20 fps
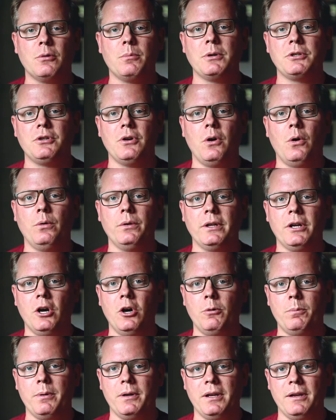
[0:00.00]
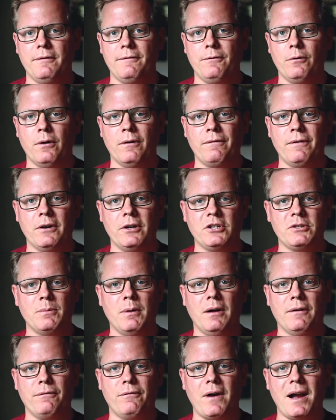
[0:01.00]
but you only open it for a very
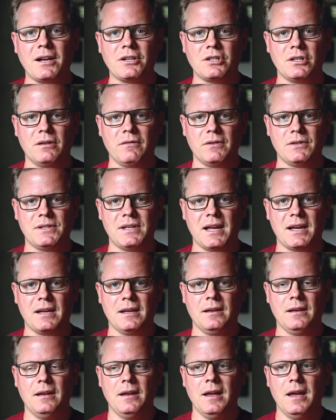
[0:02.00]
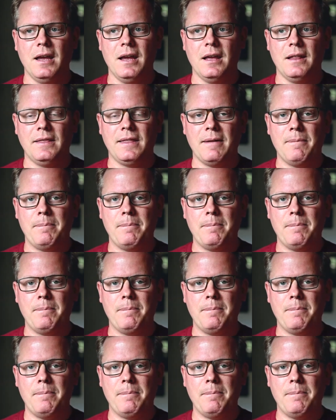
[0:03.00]
small fraction of a second, they